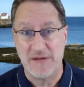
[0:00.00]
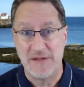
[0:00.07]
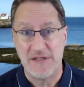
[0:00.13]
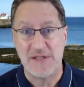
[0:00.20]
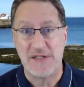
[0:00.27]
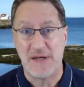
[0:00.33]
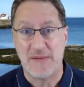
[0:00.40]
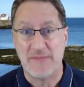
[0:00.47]
This
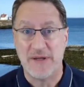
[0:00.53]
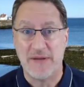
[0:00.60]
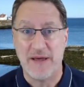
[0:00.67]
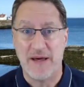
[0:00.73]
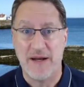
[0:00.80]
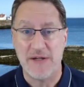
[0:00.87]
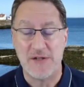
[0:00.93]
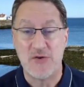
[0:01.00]
is something
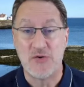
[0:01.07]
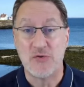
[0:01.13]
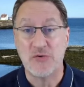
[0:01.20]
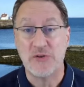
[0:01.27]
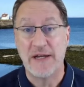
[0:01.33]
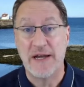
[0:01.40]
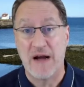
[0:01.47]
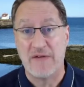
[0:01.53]
that is
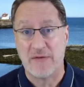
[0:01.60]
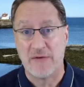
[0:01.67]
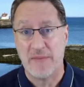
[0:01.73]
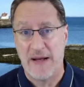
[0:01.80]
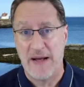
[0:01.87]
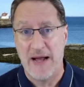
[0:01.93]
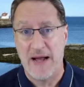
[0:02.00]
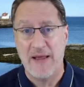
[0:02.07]
truly governed
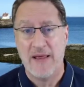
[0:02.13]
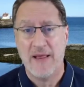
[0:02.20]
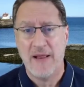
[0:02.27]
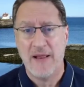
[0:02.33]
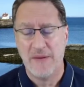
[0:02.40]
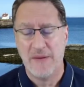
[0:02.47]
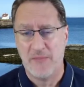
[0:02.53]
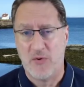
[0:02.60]
by
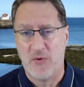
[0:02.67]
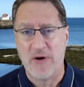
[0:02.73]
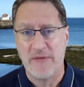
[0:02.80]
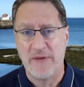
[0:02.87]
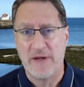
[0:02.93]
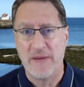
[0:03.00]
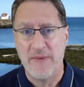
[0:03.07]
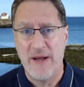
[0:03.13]
the board and
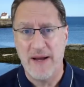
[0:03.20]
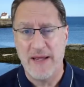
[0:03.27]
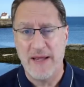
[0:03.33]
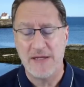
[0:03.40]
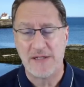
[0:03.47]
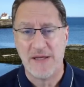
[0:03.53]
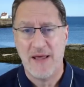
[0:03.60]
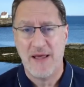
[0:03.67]
the
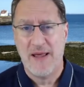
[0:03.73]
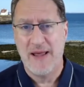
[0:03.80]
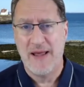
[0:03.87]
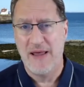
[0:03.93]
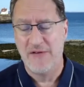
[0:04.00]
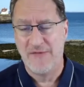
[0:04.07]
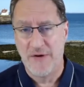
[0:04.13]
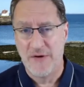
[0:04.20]
committees,
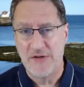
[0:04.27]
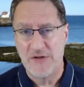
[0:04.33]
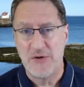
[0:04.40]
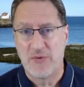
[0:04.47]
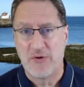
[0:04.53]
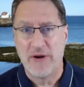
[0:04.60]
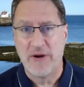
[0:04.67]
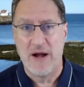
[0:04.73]
and the folks you
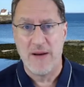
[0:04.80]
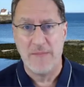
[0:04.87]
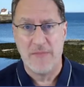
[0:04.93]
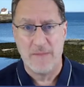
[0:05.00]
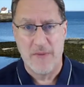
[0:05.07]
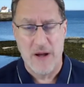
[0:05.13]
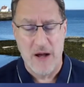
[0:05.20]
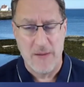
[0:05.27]
bring on
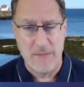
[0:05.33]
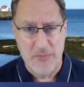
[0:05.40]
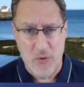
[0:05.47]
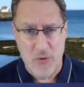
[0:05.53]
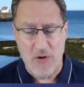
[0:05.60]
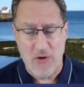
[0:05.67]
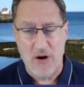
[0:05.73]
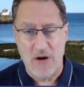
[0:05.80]

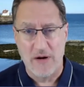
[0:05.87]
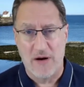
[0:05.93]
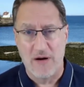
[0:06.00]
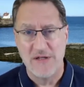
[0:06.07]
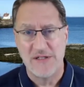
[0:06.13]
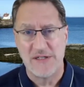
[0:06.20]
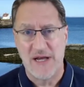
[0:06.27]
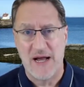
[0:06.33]
board are
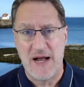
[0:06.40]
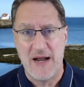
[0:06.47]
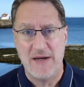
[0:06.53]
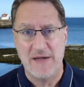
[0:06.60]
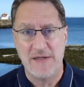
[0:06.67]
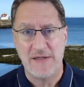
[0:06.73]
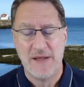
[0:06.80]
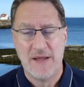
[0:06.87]

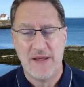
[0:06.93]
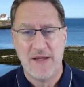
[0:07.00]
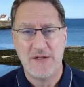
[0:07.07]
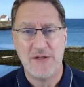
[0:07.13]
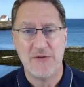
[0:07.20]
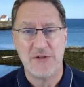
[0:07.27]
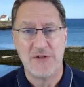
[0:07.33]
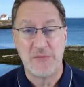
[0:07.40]
designed
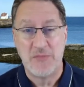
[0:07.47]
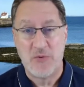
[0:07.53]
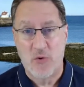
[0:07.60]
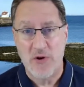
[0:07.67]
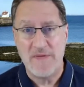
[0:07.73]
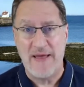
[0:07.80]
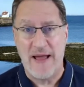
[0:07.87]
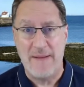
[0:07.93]
to
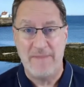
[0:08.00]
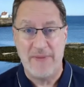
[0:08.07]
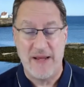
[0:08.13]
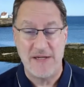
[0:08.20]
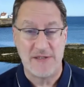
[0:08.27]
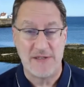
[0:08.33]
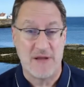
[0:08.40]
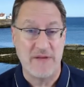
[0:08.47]
support that
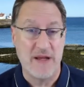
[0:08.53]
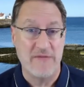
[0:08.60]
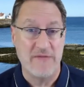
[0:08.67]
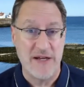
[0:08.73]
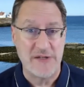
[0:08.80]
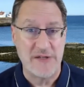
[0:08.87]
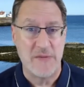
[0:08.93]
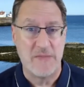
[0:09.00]
based on the
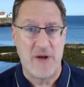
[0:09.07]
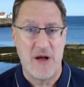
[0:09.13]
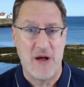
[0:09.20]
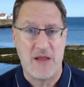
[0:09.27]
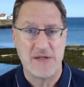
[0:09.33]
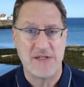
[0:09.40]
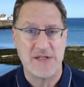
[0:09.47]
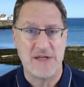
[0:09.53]
investment
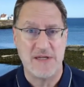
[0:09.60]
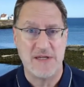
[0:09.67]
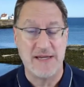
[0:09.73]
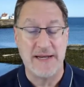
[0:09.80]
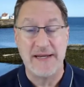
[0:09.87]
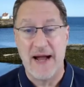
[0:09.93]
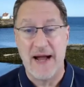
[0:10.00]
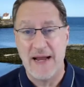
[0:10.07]
policies
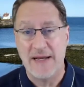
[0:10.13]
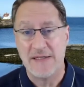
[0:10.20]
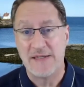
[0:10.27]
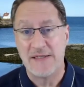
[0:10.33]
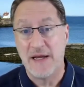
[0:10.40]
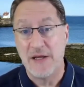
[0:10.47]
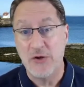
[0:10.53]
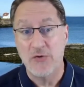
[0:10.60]
and guidance
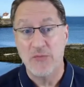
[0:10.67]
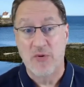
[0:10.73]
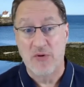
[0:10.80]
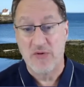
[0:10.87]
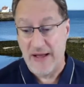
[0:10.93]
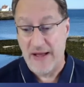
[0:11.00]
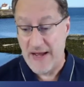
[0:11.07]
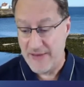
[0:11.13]
that you
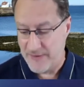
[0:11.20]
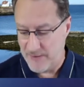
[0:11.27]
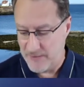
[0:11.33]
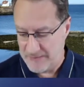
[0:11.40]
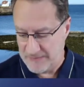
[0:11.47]
provide them.